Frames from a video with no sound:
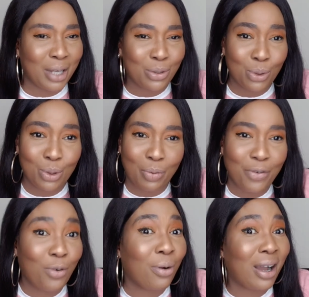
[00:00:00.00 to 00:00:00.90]
know, I told you
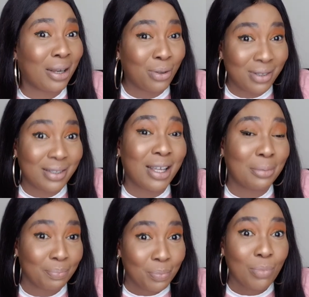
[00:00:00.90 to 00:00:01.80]
before, I don't
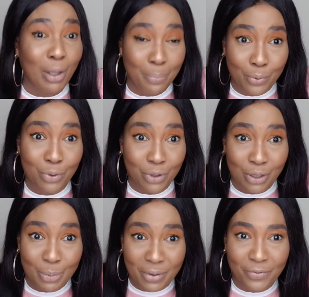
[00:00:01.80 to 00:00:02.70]
sell
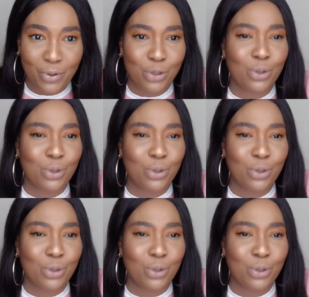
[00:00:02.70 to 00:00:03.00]
products before.